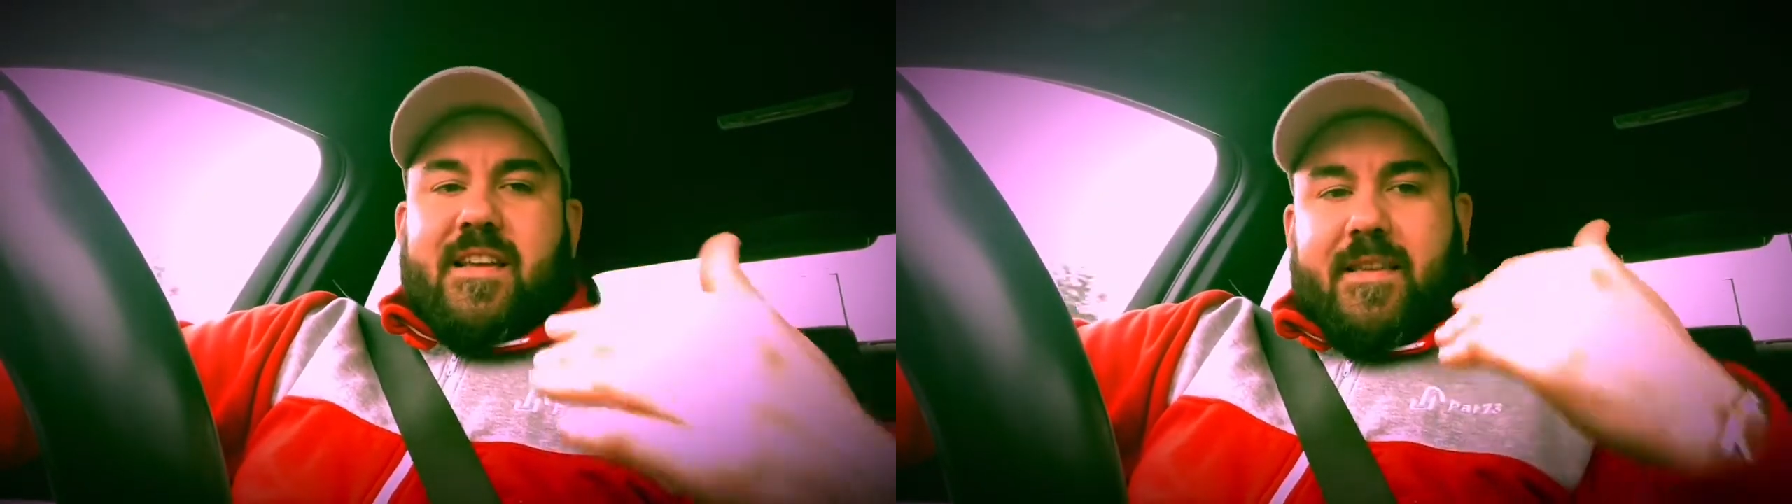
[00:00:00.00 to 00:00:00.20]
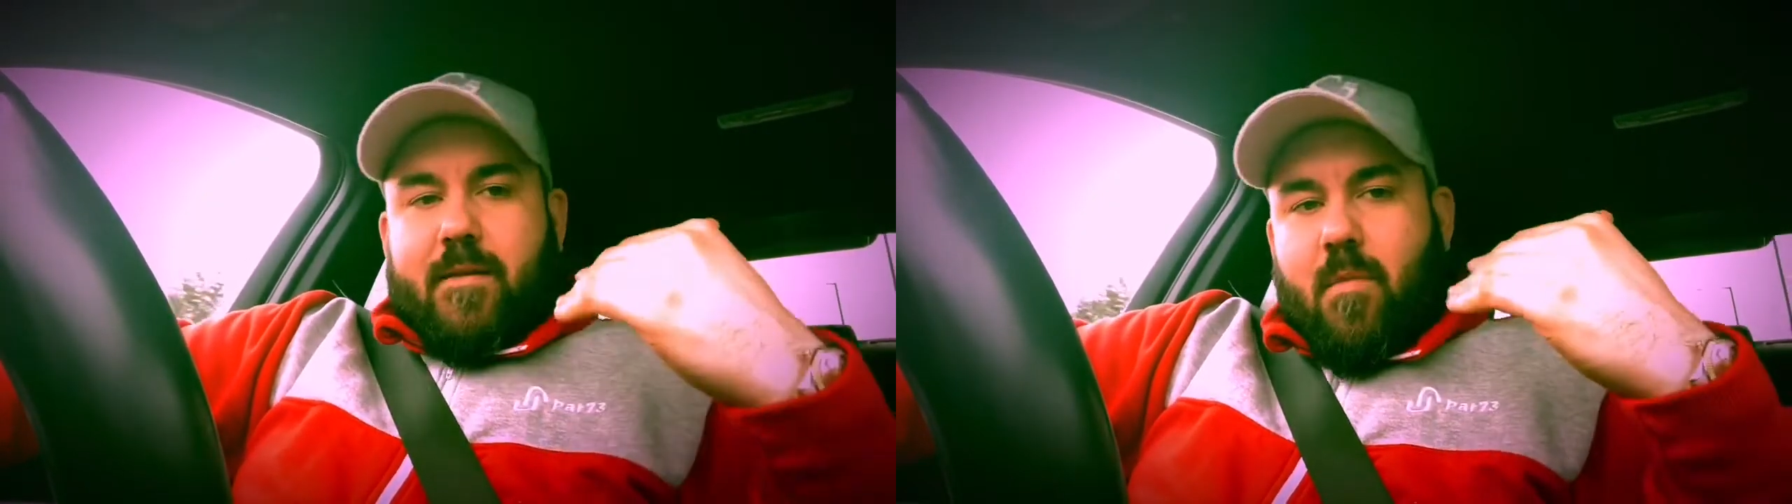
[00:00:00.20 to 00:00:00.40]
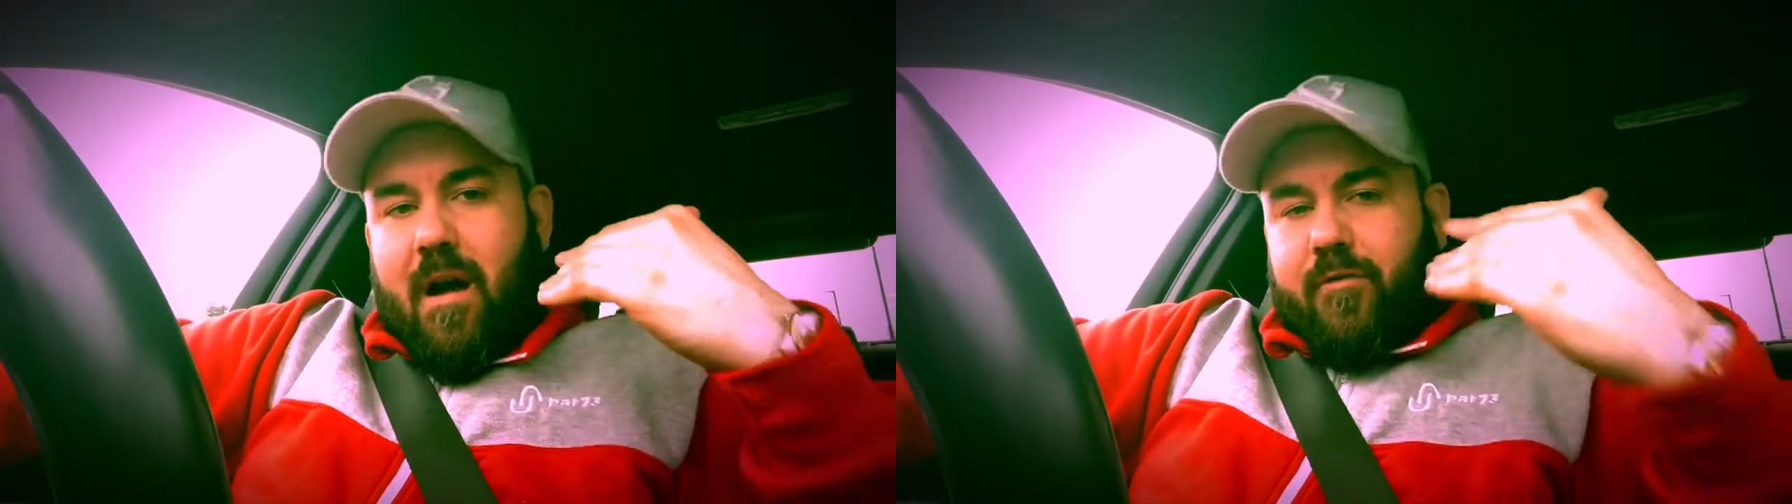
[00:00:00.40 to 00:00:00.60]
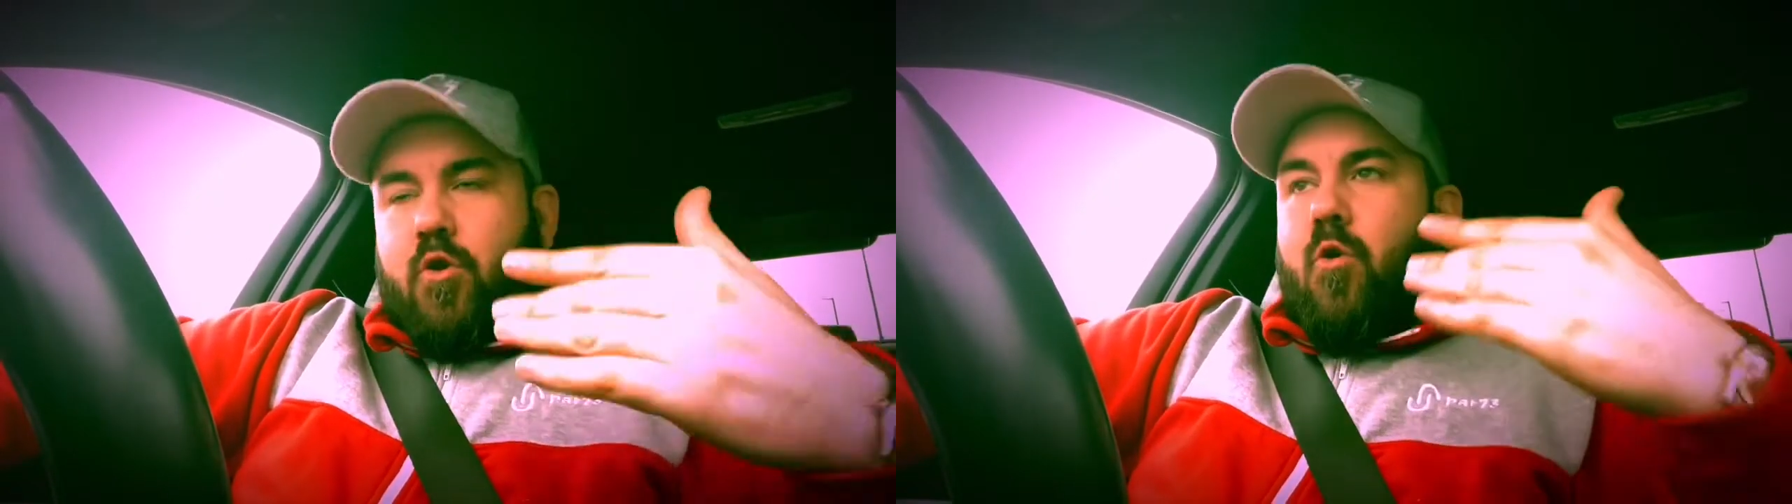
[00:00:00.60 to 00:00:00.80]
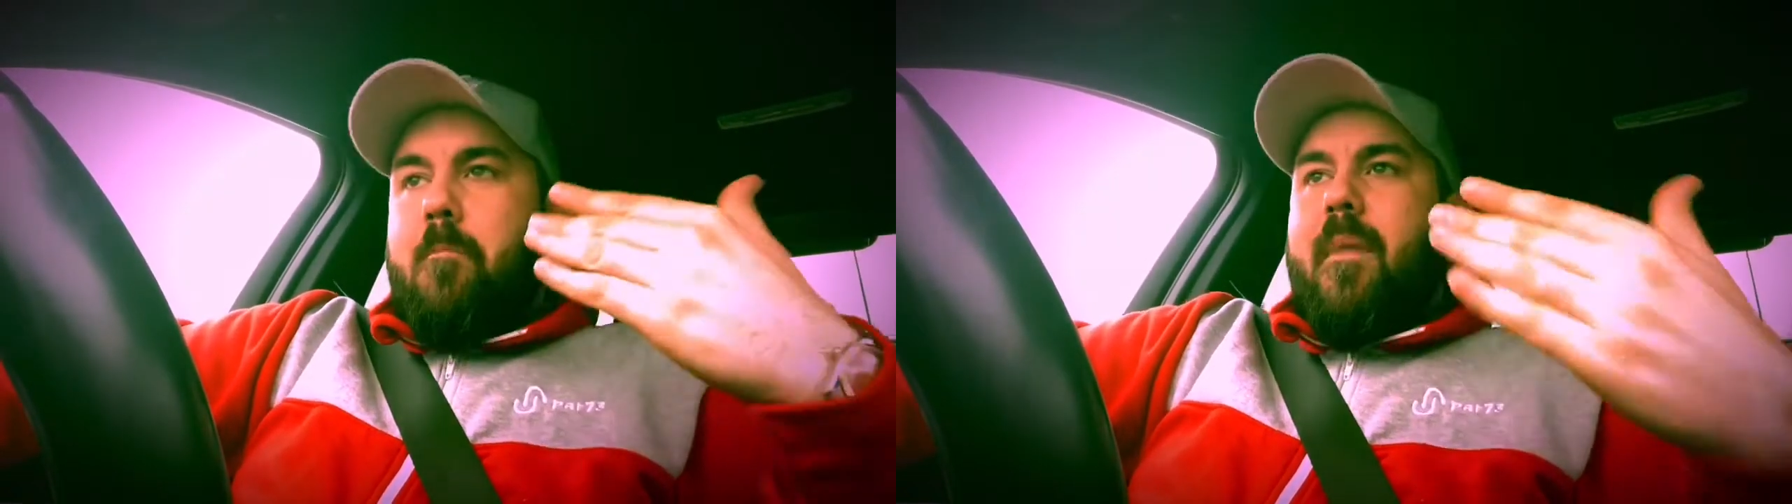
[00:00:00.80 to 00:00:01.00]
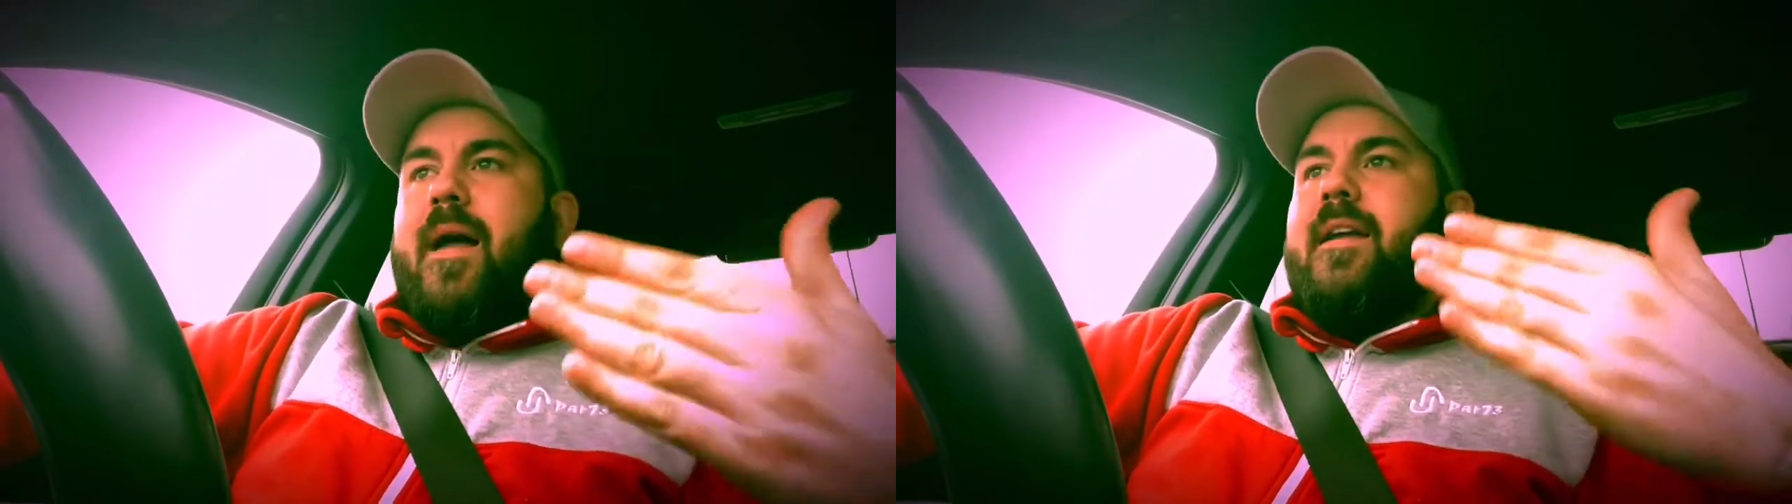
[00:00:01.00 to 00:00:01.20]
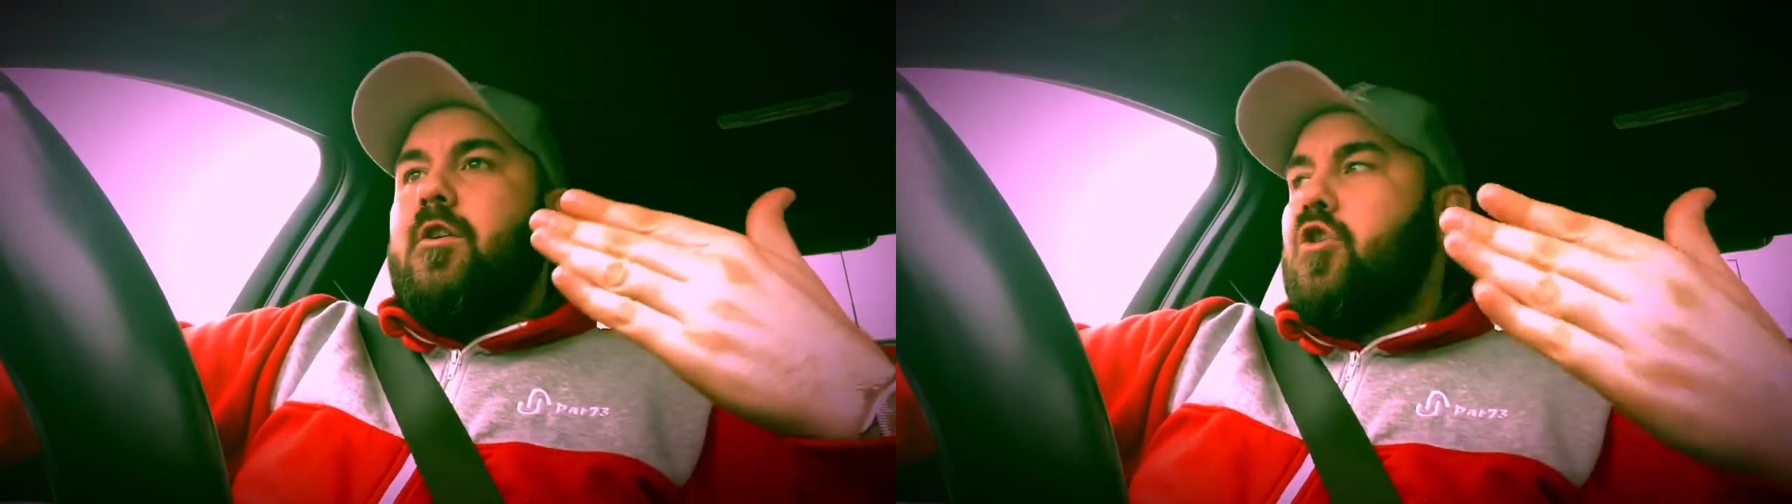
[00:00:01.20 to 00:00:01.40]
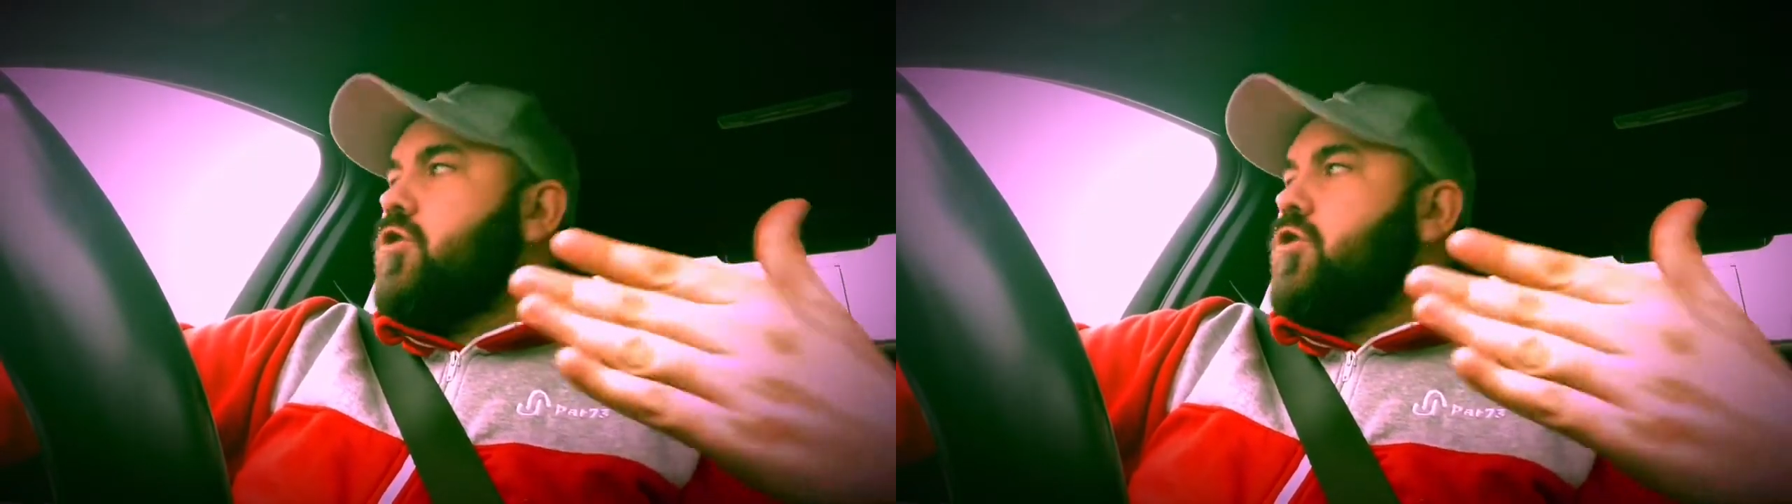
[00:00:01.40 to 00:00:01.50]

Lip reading: it. After your main